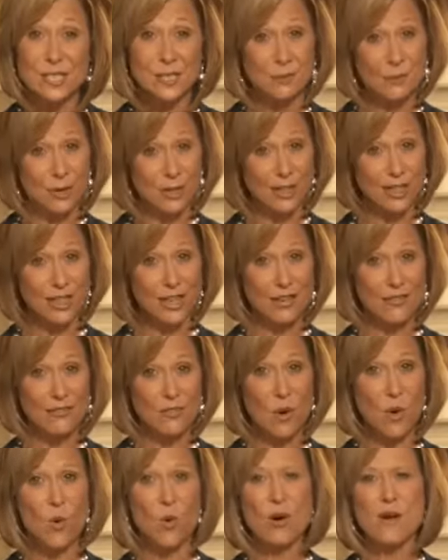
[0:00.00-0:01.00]
smart enough,
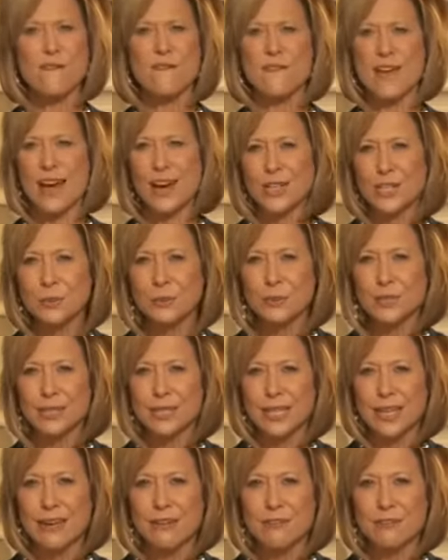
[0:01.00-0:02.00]
or valuable
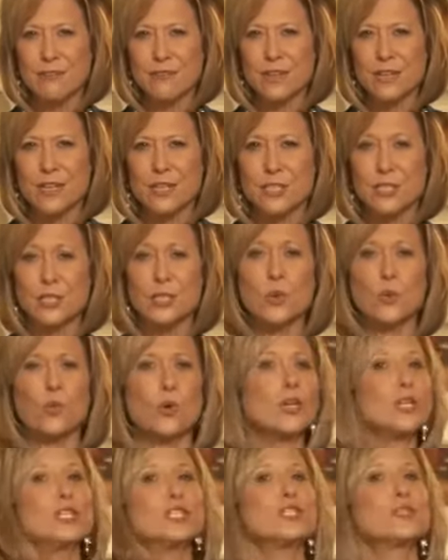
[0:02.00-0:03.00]
enough? Do the
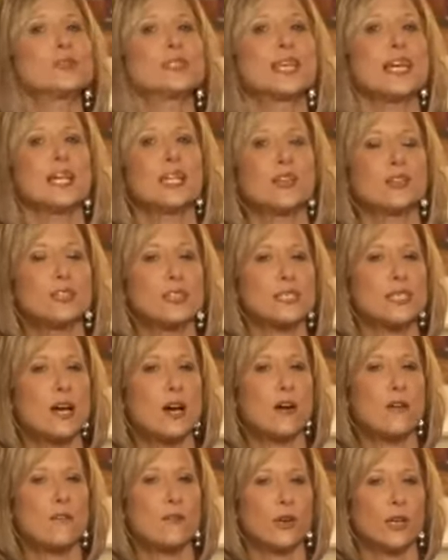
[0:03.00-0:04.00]
words you say to
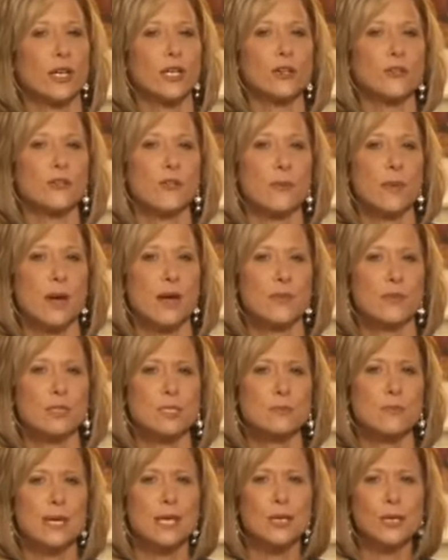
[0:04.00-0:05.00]
yourself or hear from
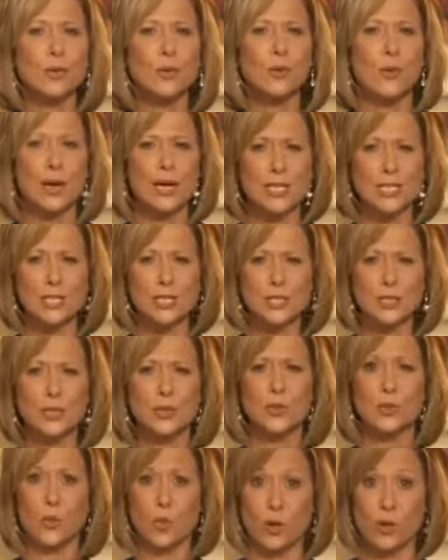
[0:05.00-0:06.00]
others make you question
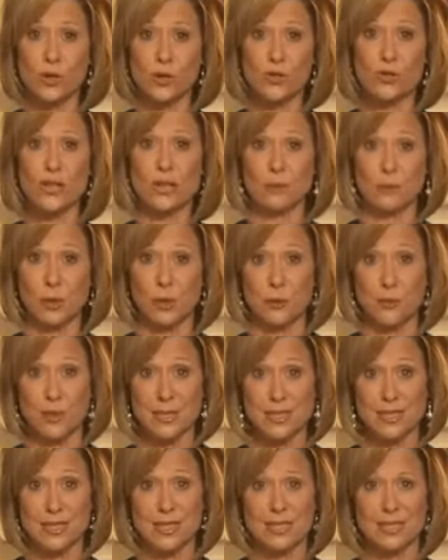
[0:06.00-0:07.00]
your worth and
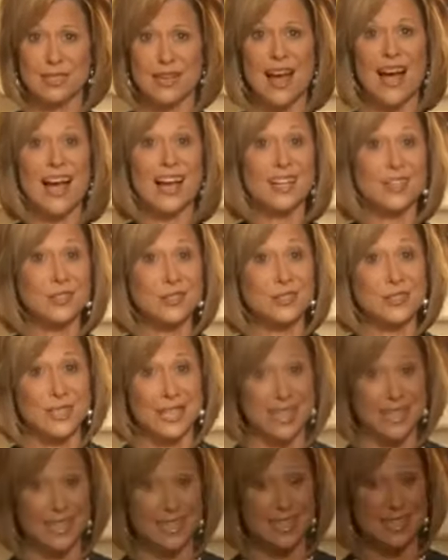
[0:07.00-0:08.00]
purpose? I
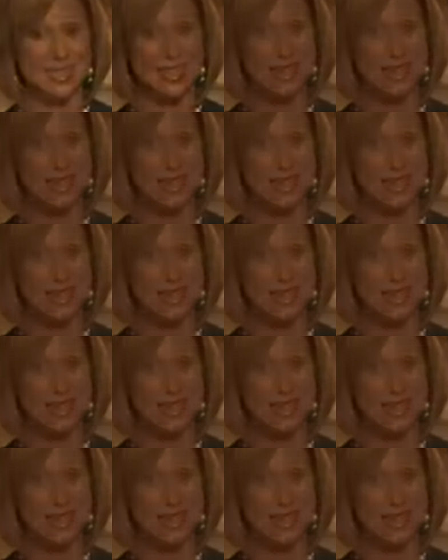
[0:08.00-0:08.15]
understand.